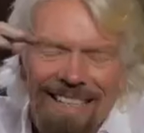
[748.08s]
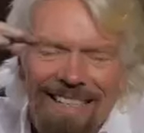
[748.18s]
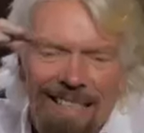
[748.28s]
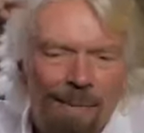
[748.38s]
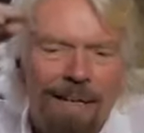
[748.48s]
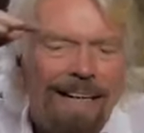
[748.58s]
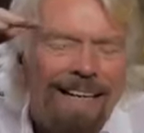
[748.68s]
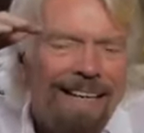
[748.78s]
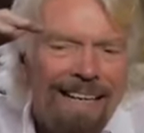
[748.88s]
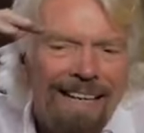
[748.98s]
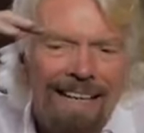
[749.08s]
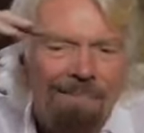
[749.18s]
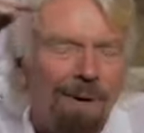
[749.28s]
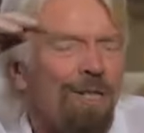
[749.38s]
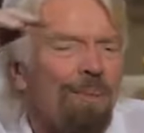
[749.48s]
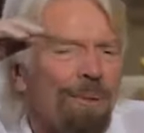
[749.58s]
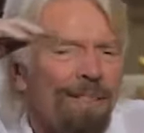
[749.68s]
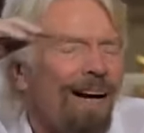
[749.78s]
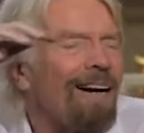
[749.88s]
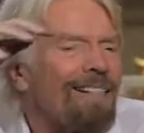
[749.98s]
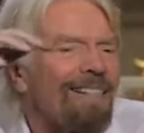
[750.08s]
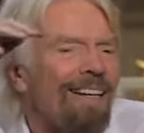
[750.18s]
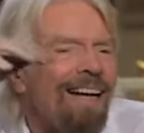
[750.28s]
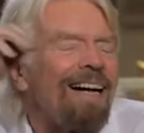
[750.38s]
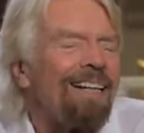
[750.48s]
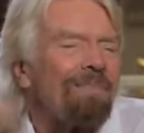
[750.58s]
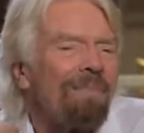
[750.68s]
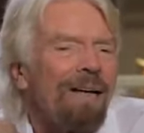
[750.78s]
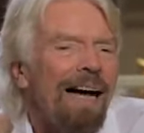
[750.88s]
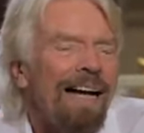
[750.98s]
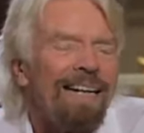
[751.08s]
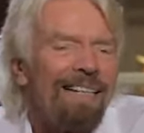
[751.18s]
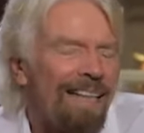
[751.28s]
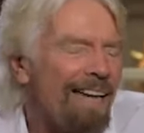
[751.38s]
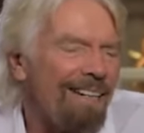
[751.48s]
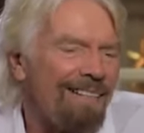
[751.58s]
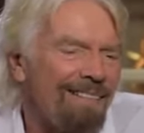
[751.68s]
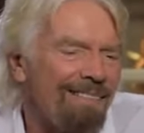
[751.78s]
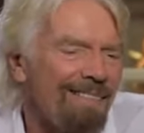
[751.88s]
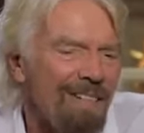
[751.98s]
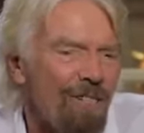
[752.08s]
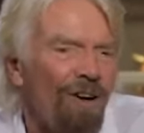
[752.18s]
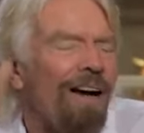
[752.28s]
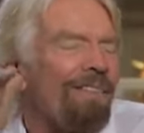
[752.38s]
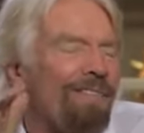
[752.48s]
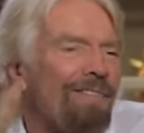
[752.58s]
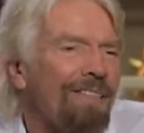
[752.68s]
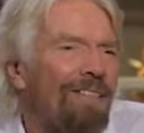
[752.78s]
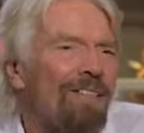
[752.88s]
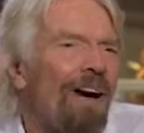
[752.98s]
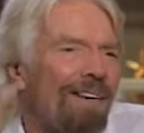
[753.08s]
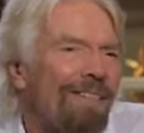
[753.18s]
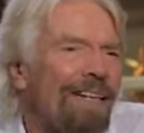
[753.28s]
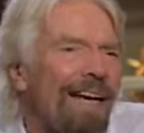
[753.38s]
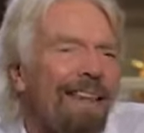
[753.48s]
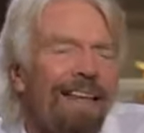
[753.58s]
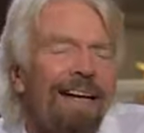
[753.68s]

seemingly impossible task, and then strive to get